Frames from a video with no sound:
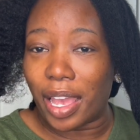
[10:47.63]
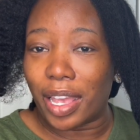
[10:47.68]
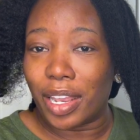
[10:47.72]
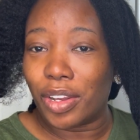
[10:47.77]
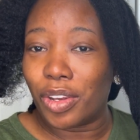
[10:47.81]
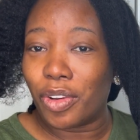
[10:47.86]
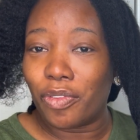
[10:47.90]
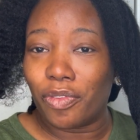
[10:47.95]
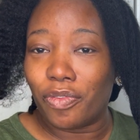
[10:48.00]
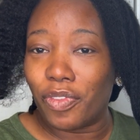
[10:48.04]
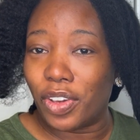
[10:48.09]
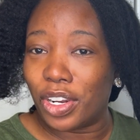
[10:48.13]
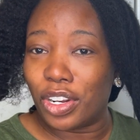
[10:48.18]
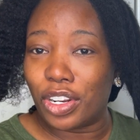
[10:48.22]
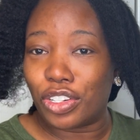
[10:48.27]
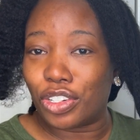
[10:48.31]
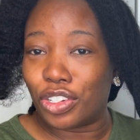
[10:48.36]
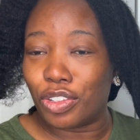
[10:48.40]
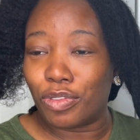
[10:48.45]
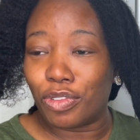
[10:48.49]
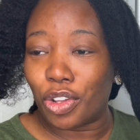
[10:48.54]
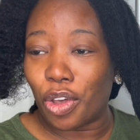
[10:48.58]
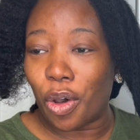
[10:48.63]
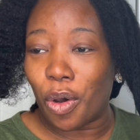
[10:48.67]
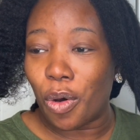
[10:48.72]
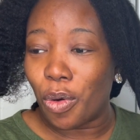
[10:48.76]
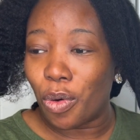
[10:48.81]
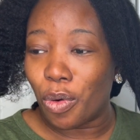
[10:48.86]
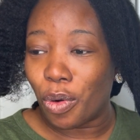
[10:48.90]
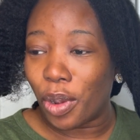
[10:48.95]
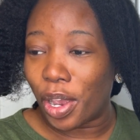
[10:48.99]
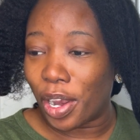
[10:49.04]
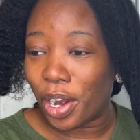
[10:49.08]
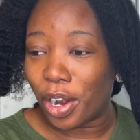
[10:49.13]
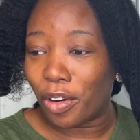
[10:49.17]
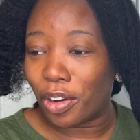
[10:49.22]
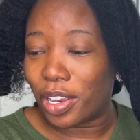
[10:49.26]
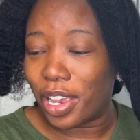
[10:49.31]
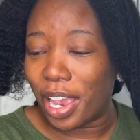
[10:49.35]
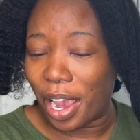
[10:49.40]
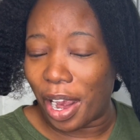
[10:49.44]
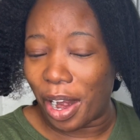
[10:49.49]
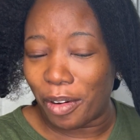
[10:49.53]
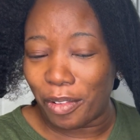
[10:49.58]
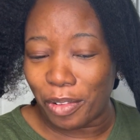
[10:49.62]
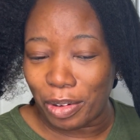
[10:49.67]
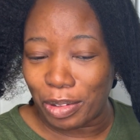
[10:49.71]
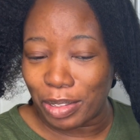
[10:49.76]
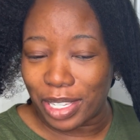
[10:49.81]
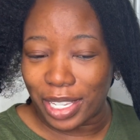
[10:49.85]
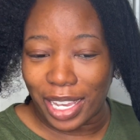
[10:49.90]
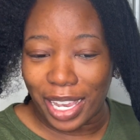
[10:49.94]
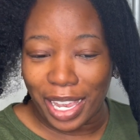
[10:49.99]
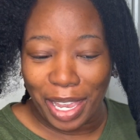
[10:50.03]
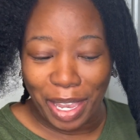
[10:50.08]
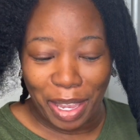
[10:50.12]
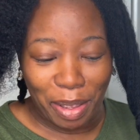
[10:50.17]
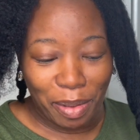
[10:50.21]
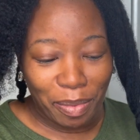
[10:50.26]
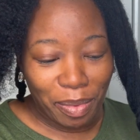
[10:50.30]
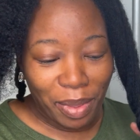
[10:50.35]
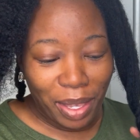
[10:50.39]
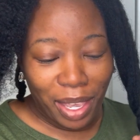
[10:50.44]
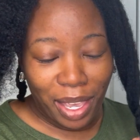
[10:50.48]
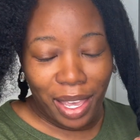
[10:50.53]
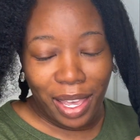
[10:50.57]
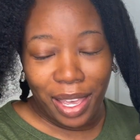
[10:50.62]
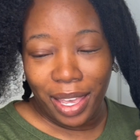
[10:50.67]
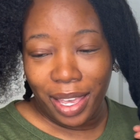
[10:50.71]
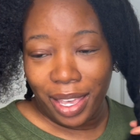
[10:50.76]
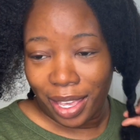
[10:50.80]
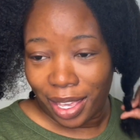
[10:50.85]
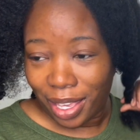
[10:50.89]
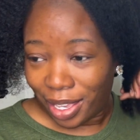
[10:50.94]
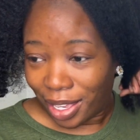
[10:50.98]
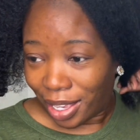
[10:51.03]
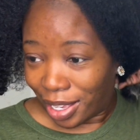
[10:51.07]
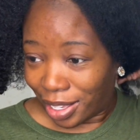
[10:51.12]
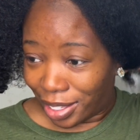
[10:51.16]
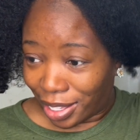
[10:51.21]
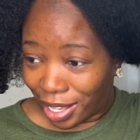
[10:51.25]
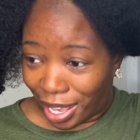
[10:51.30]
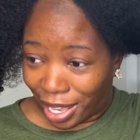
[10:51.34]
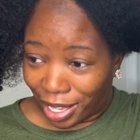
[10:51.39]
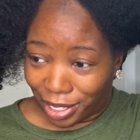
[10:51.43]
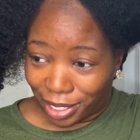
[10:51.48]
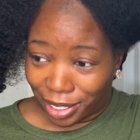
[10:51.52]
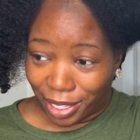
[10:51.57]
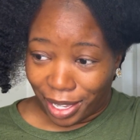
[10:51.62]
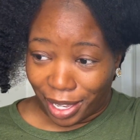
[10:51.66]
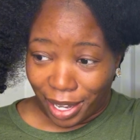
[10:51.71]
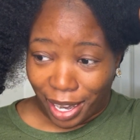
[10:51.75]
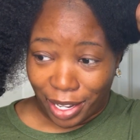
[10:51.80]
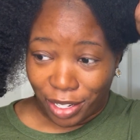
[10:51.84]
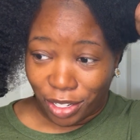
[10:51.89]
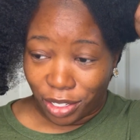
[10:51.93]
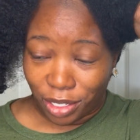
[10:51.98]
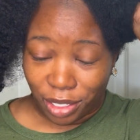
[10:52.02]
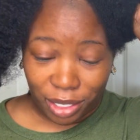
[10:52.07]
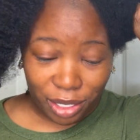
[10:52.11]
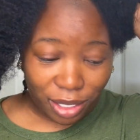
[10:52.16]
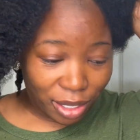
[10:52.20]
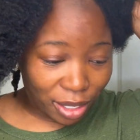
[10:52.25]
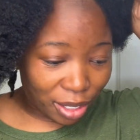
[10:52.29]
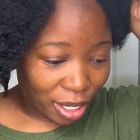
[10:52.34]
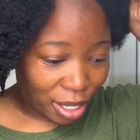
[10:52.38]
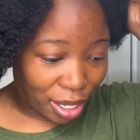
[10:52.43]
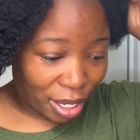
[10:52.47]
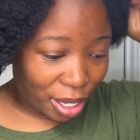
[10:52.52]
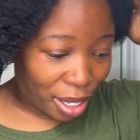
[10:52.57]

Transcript: like finishing the whole hair care routine. Cause last night I just